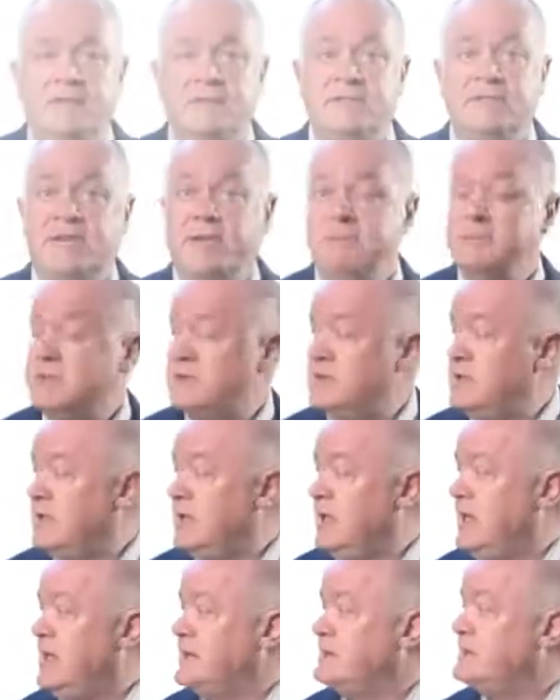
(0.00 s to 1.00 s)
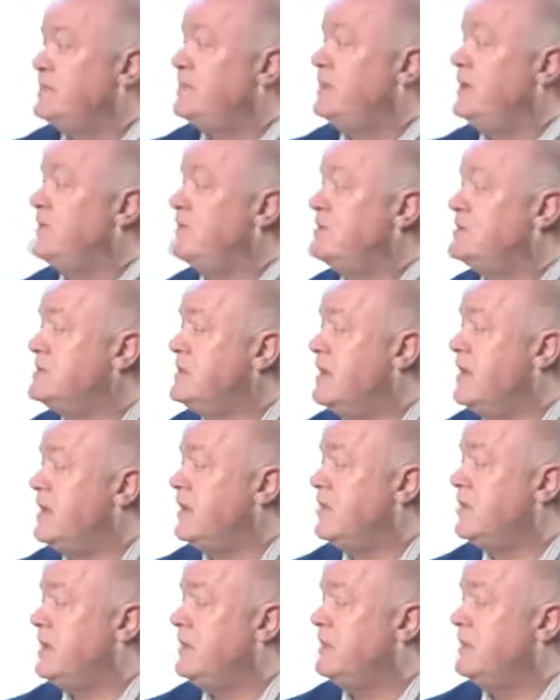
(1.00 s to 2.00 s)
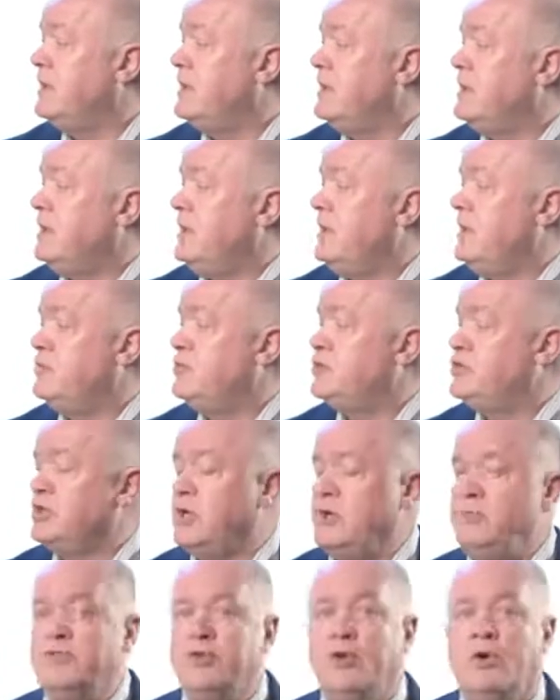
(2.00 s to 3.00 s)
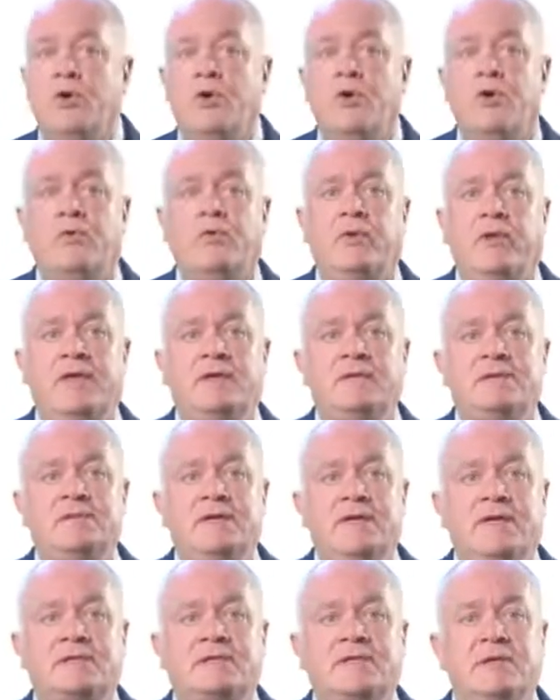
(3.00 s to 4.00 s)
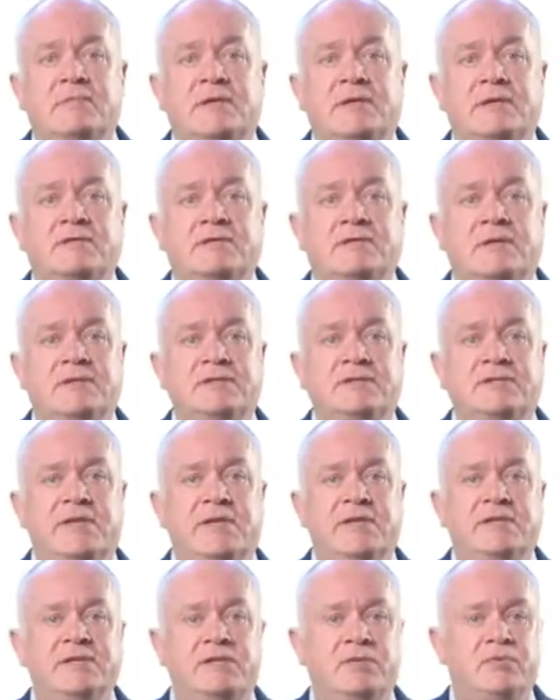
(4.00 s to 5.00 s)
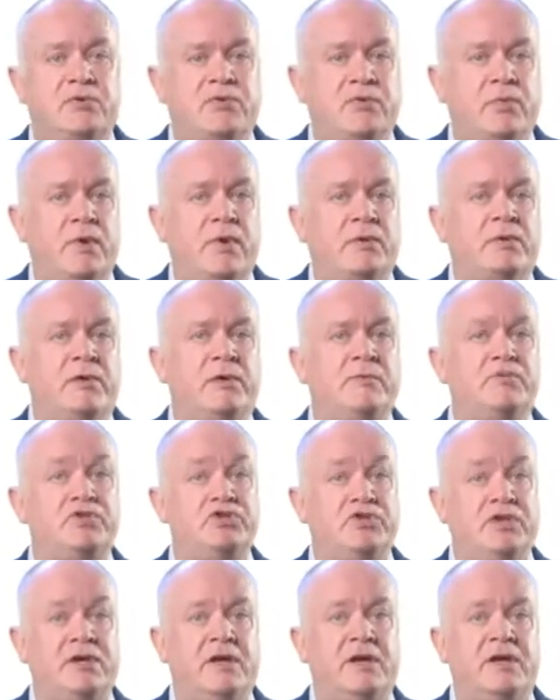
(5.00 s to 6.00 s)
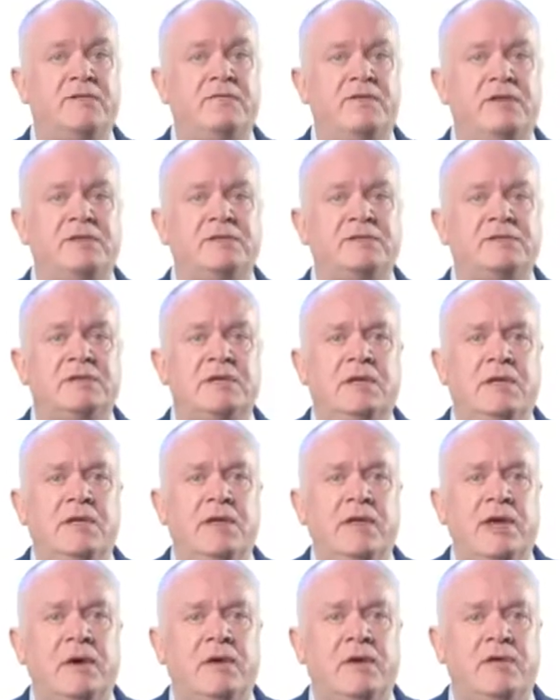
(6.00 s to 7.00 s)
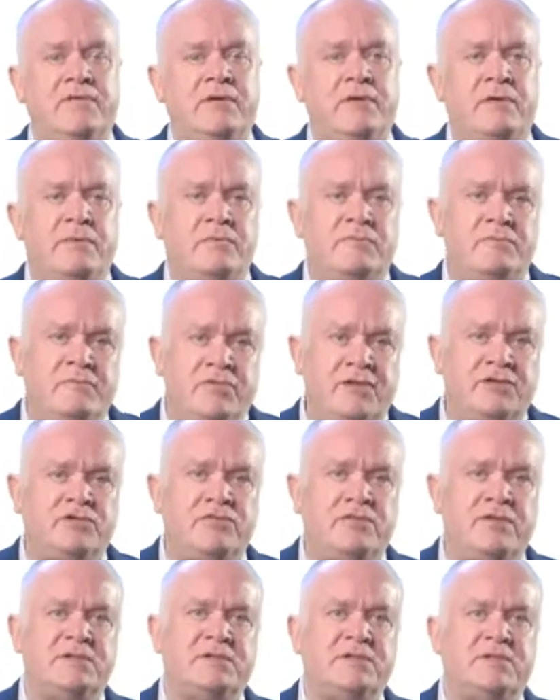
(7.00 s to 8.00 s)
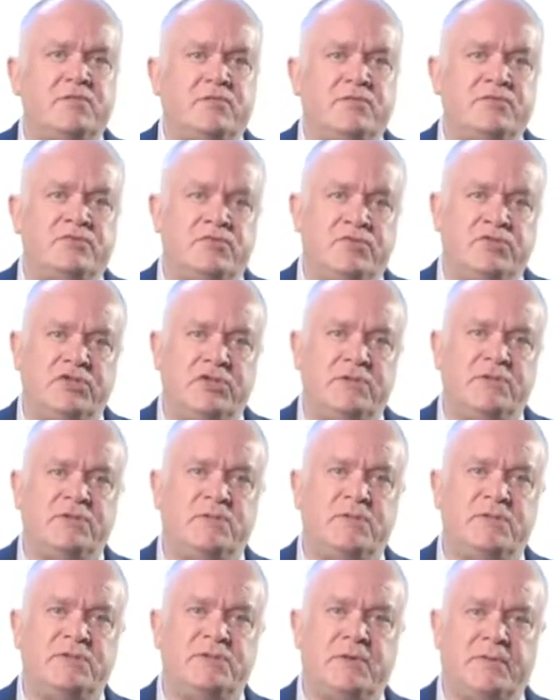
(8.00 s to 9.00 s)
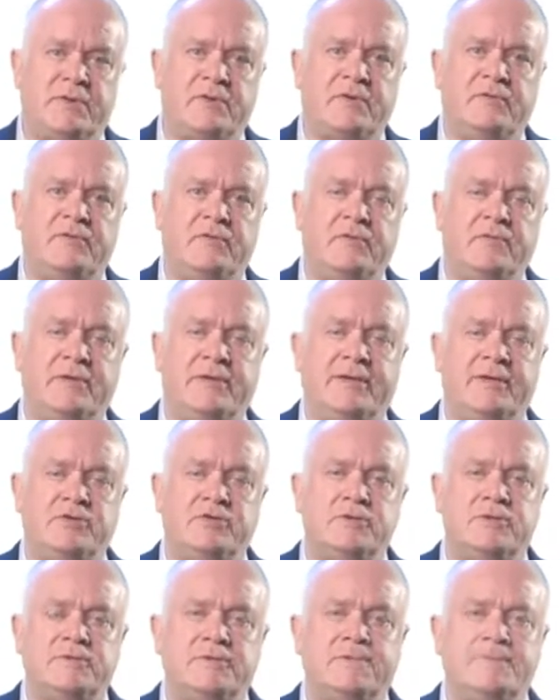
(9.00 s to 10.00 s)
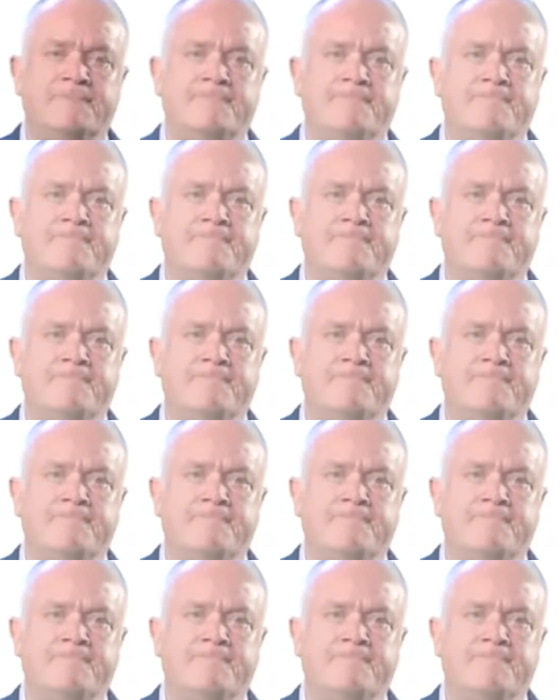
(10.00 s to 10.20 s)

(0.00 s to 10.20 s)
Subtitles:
the same study as the previous diagram, it was shown that oral NSAIDs can be associated with the well-known GI events. However, this risk was reduced with topical formulations.